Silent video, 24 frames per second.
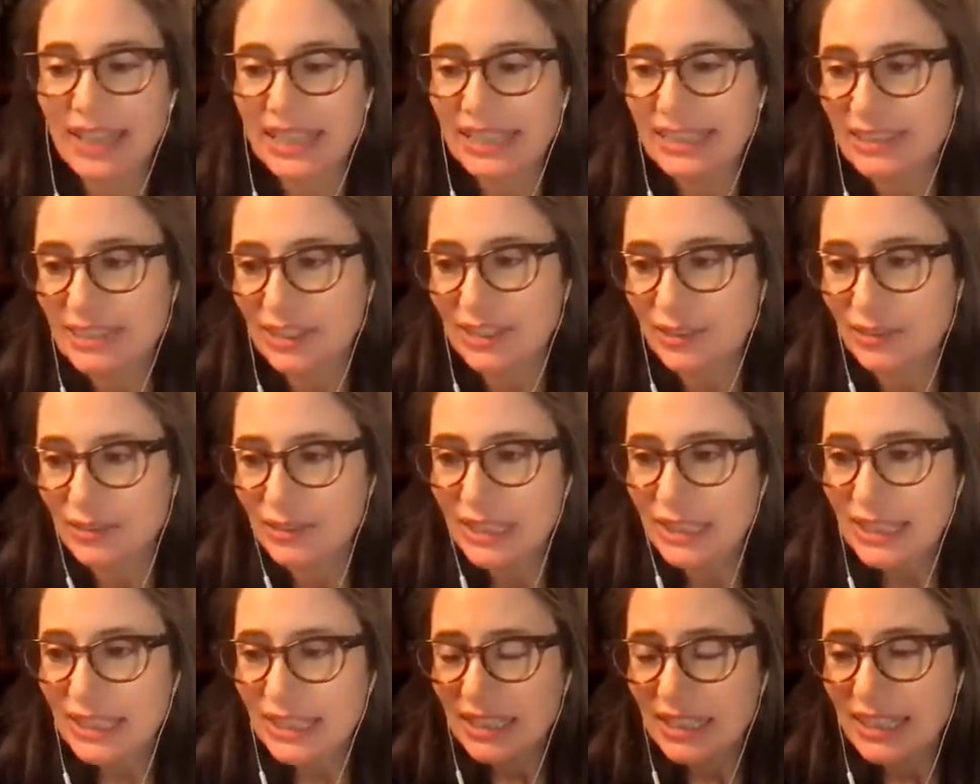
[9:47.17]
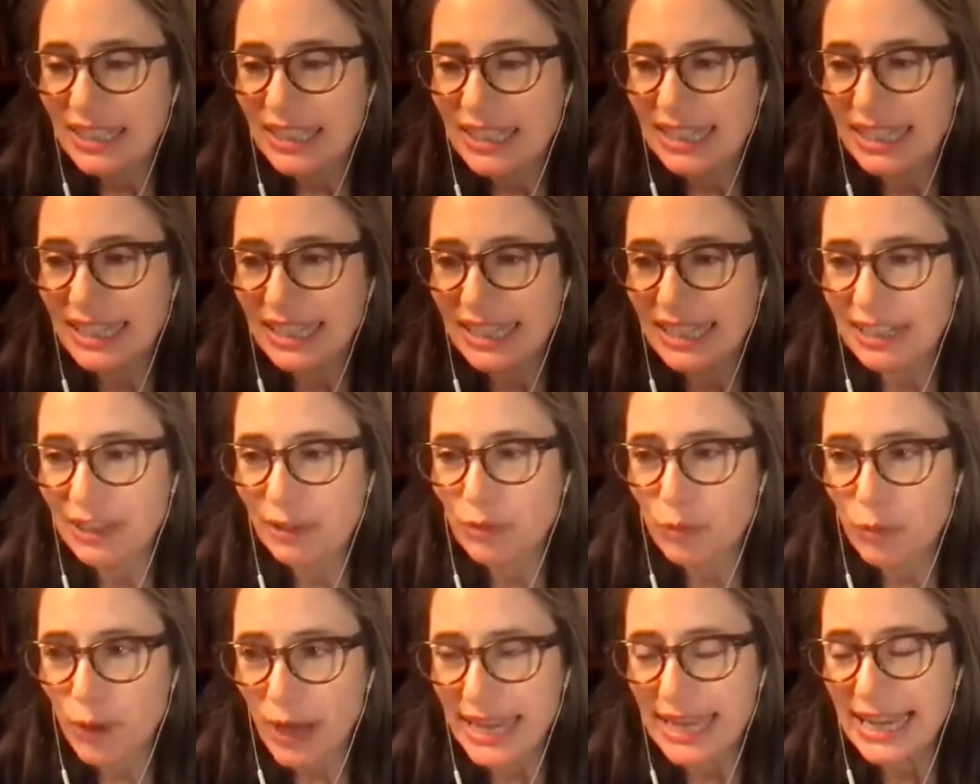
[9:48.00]
And so in a
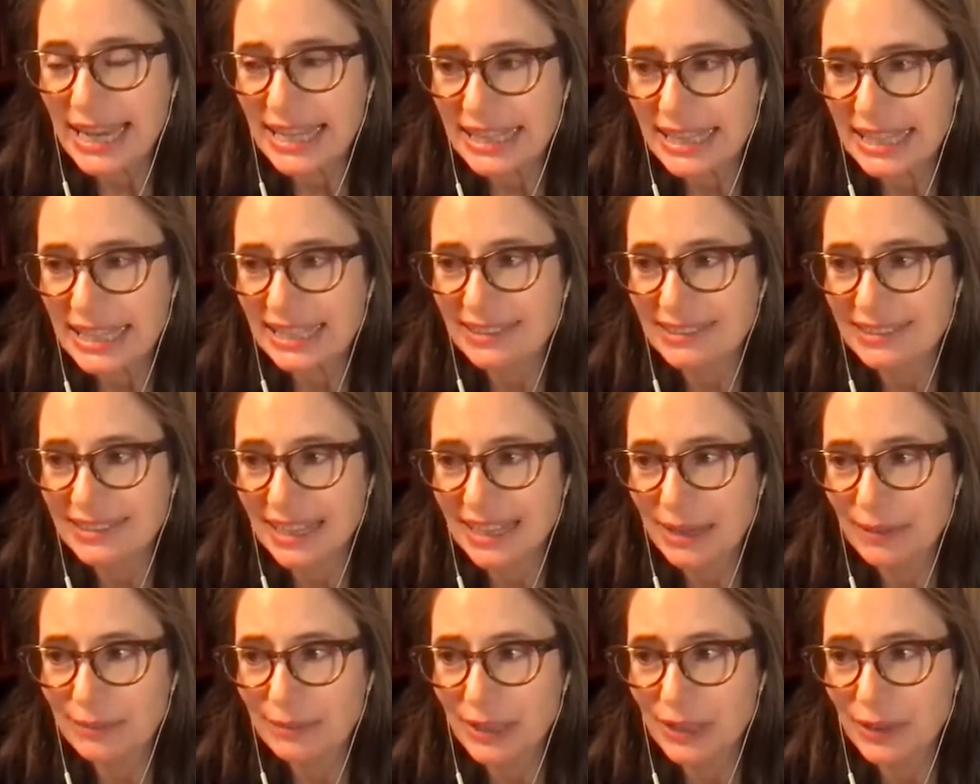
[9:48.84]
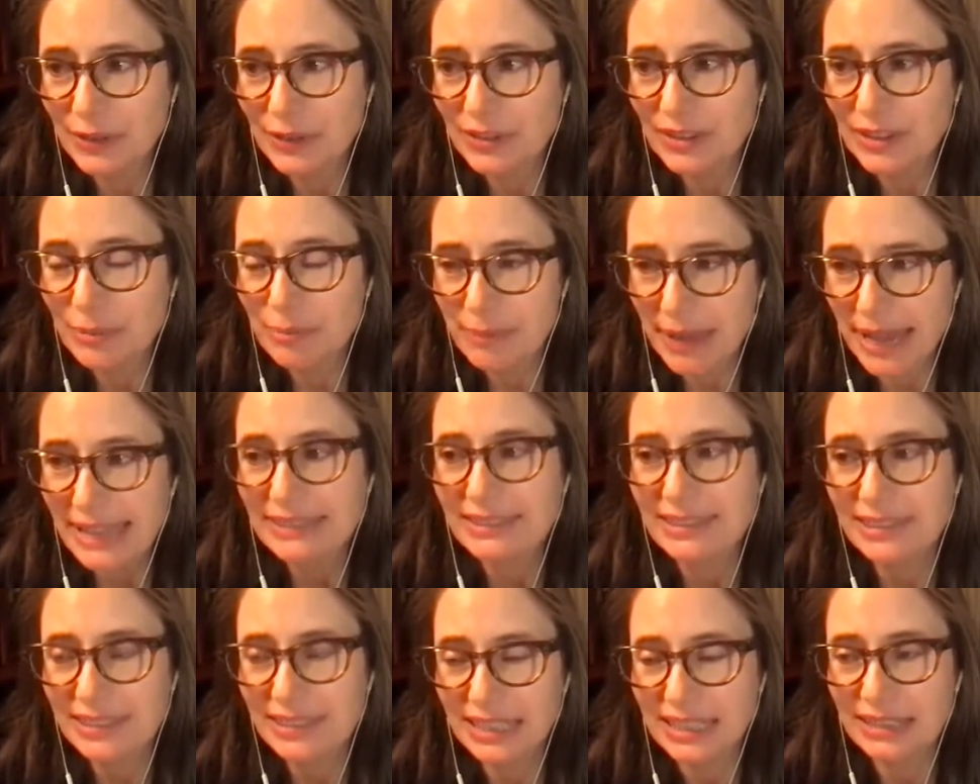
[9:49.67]
way, I think Sam knows the
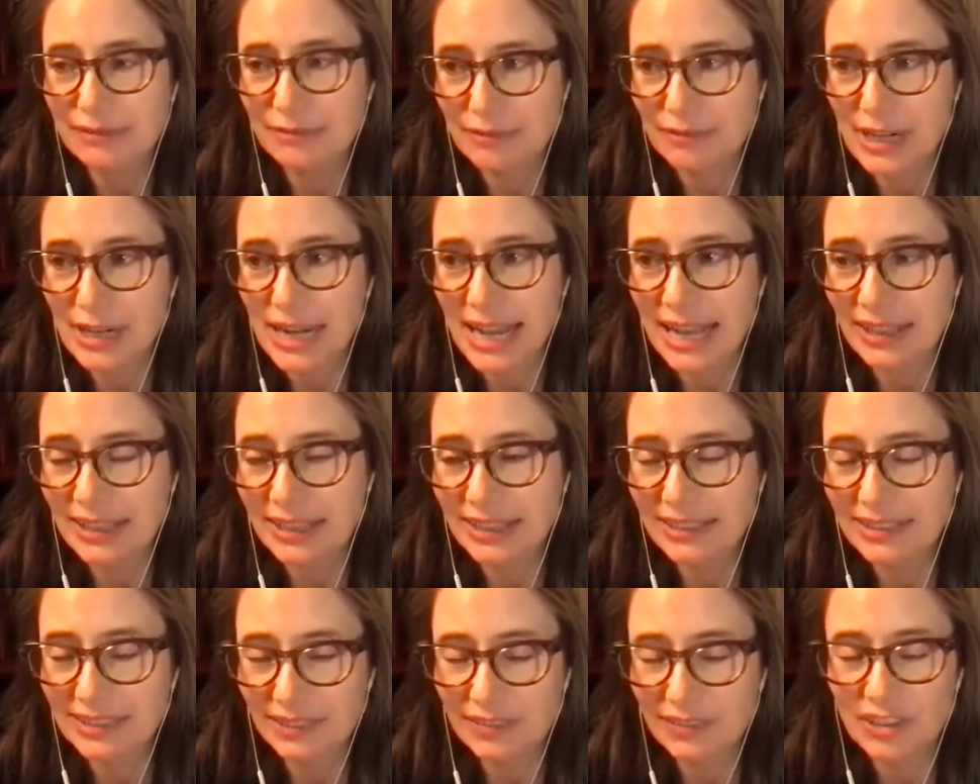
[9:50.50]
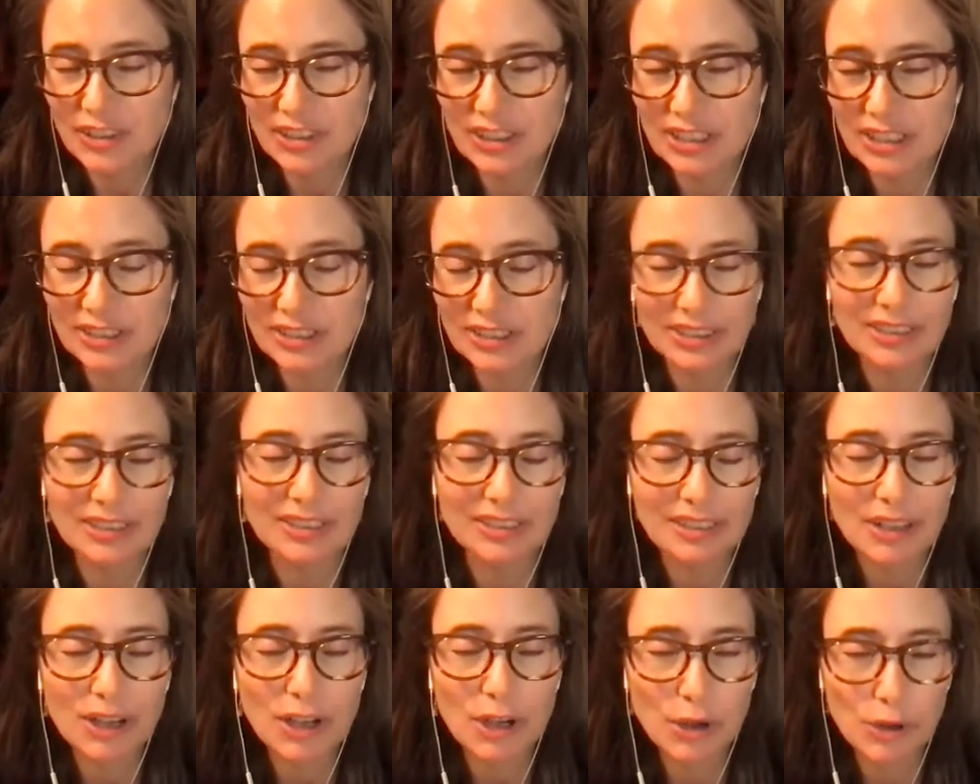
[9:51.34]
best thing for Allie is if she isn't
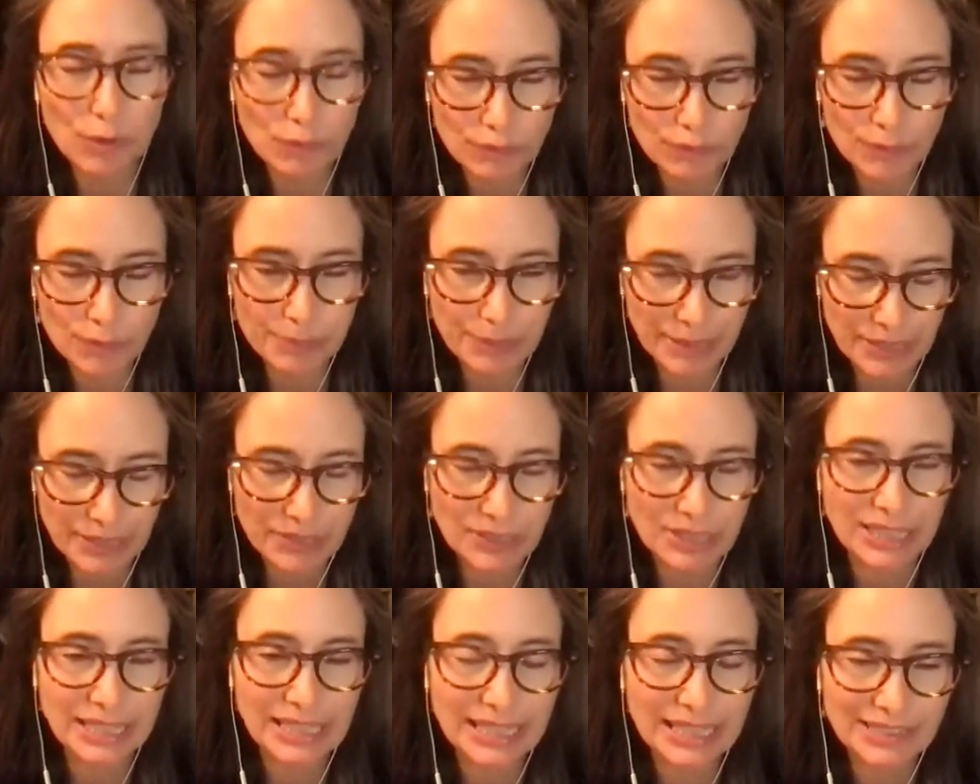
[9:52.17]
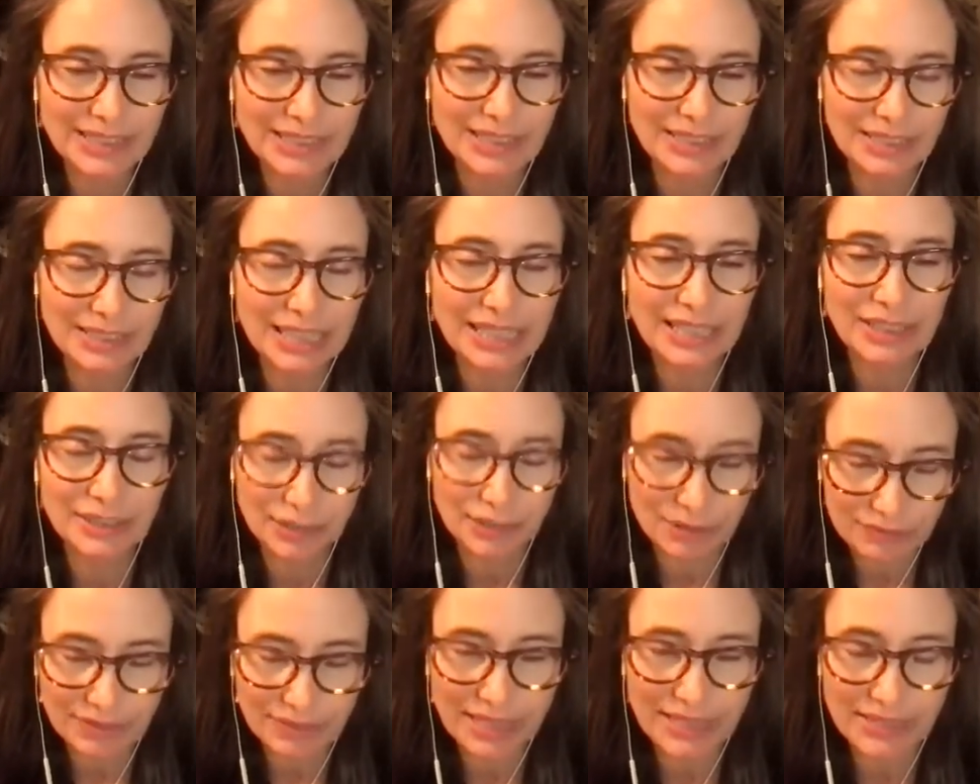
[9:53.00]
overbearing, isn't in
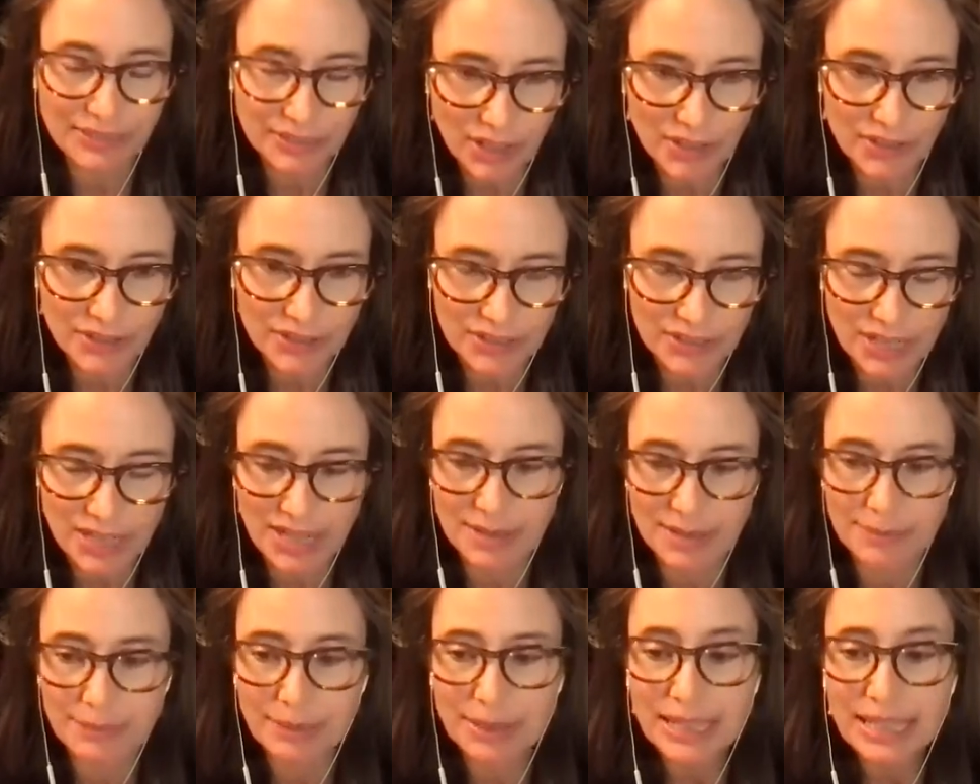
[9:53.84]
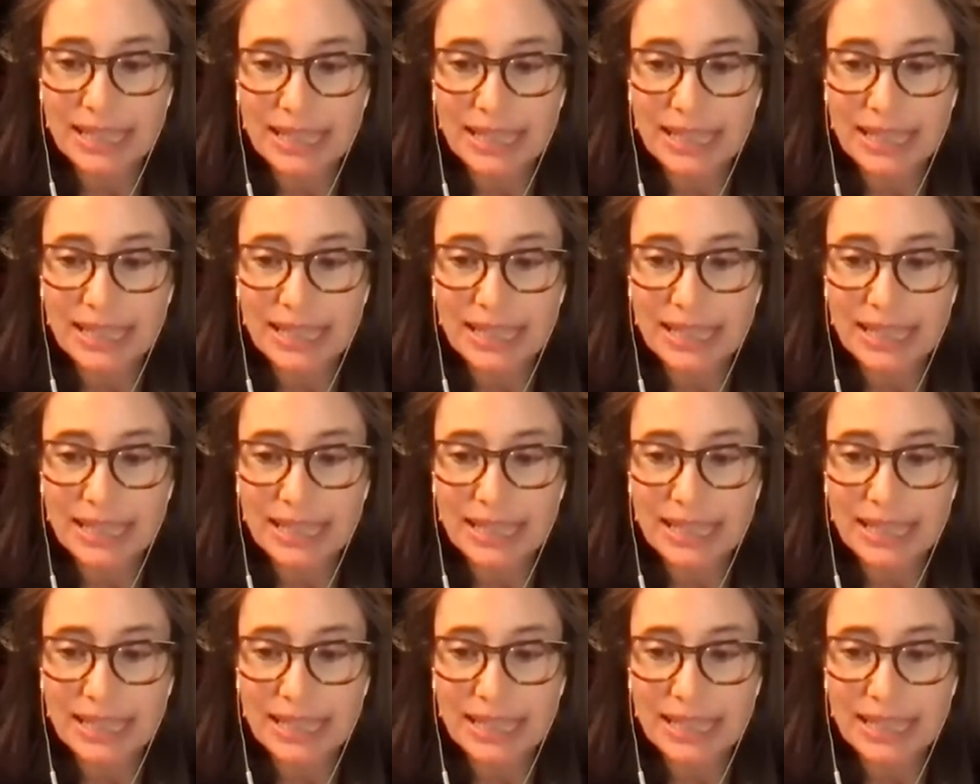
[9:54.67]
her face all the time.